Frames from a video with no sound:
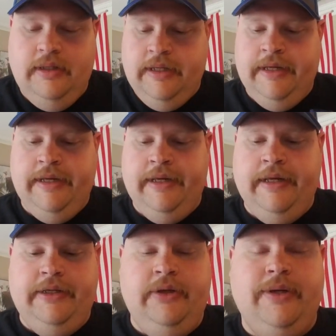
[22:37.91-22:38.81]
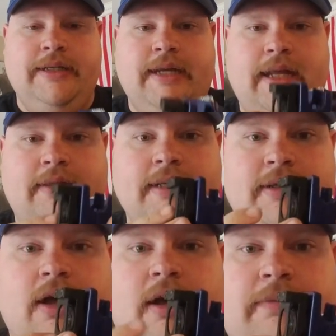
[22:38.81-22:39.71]
you can take this
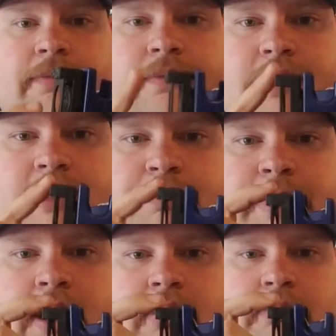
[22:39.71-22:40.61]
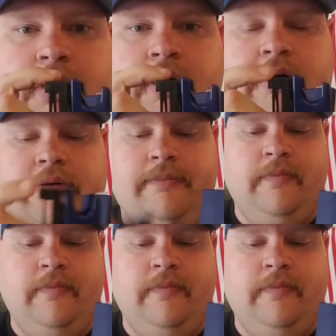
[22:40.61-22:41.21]
off, this belt part,